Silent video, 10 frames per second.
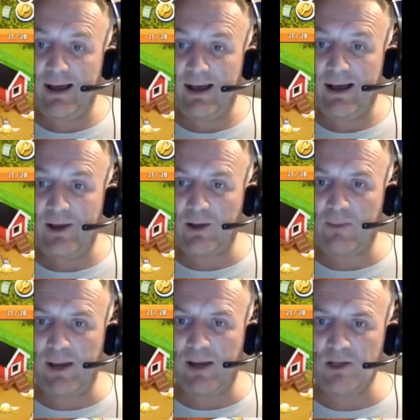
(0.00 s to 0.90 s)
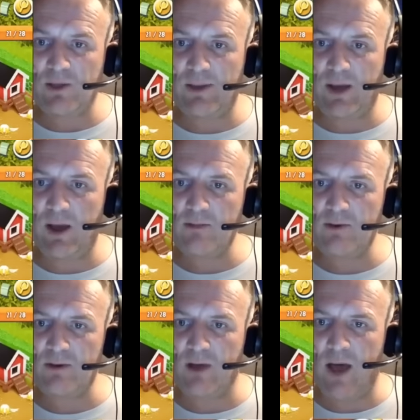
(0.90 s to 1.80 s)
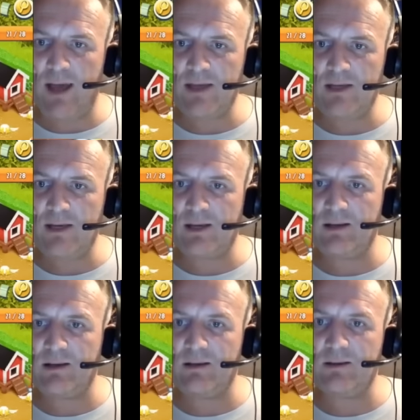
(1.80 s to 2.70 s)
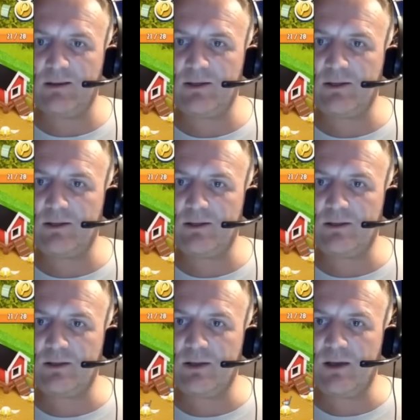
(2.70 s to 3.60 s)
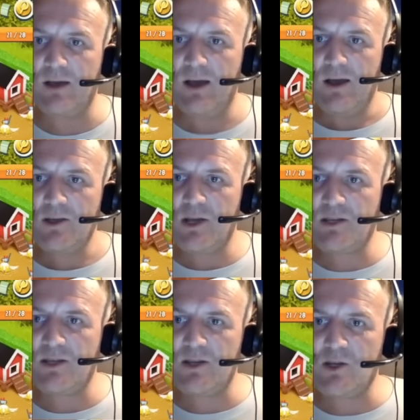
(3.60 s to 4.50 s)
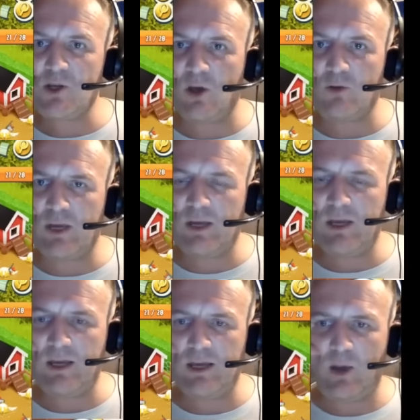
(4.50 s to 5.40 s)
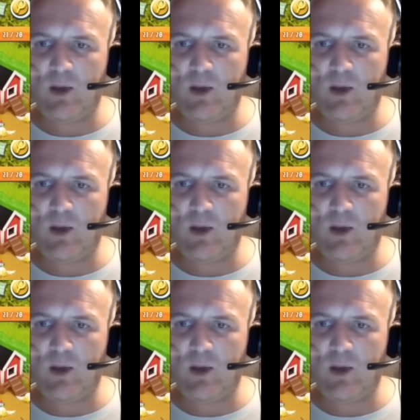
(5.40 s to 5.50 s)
look at my last comment. I'm hiding. Da, da, da, da. Just did a shot, Ricky. Oh my